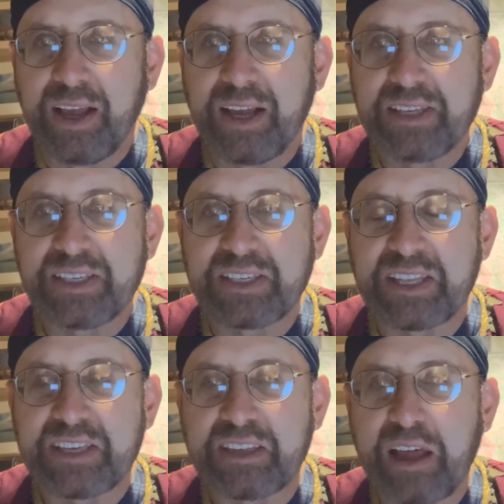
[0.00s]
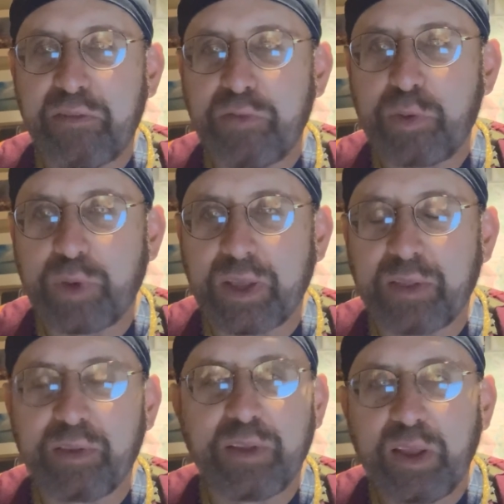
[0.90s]
This is the stuff you
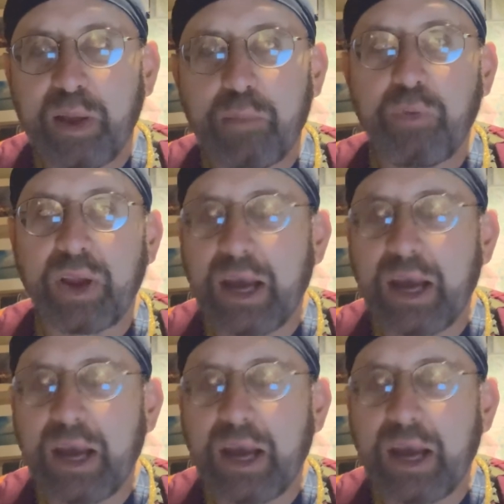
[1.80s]
can bring